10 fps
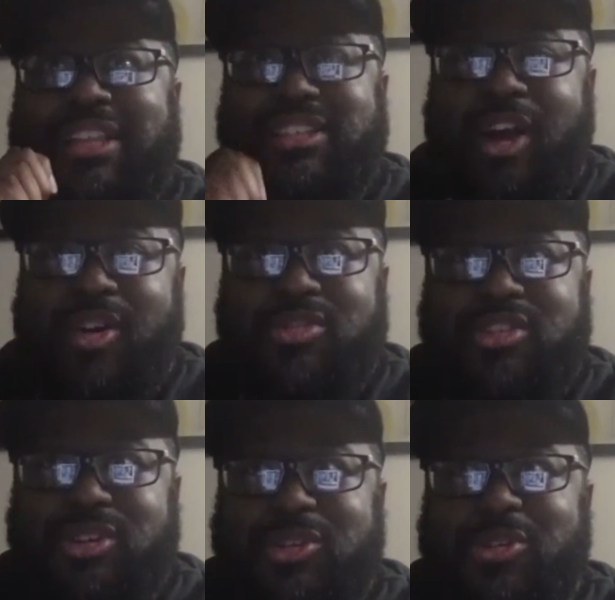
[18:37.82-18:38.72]
talked
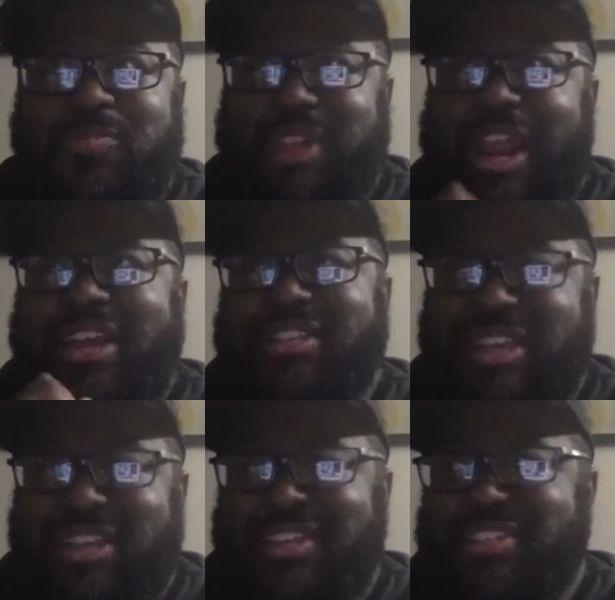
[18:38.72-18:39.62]
to, and I can
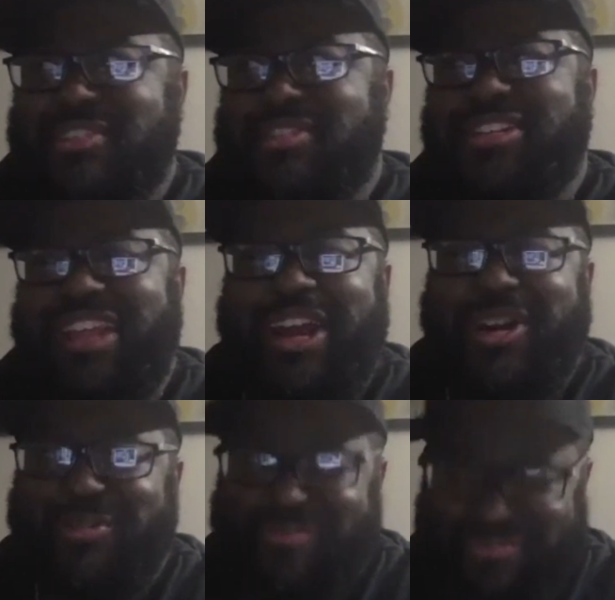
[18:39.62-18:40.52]
say this
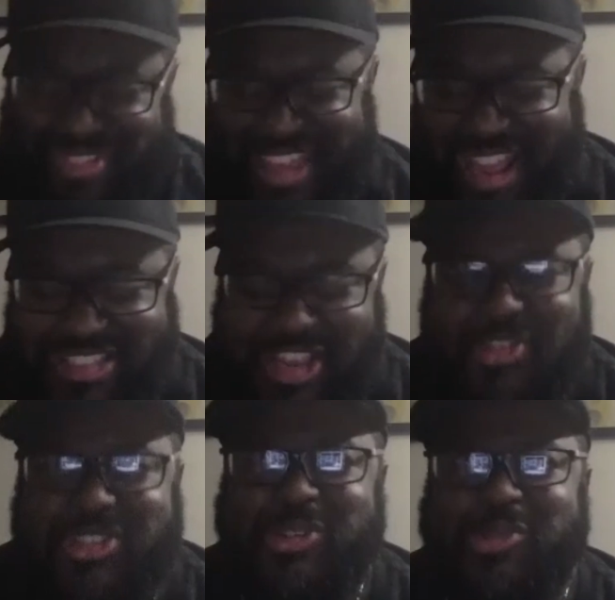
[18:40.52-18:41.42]
now, I
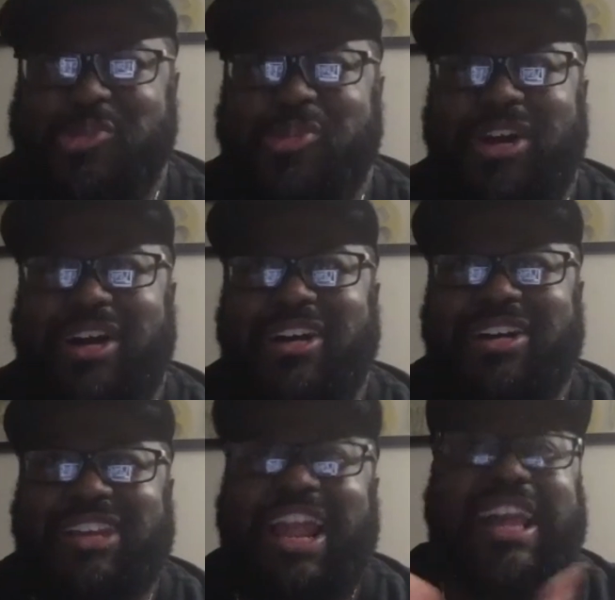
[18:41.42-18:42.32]
talked to
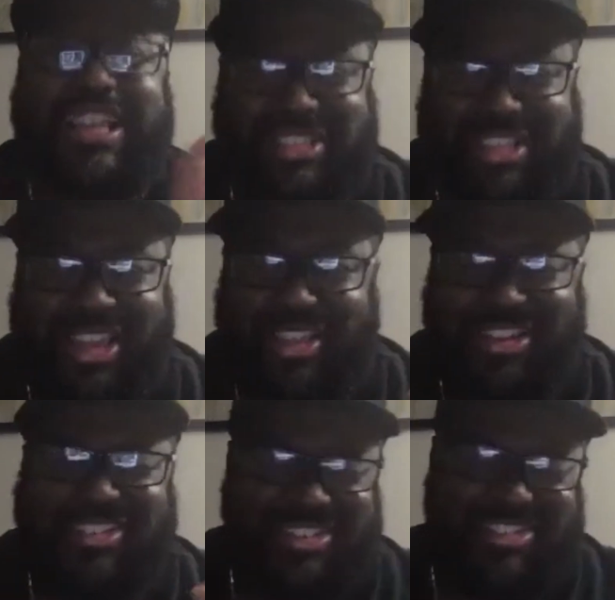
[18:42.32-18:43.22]
Lionsgate, and this is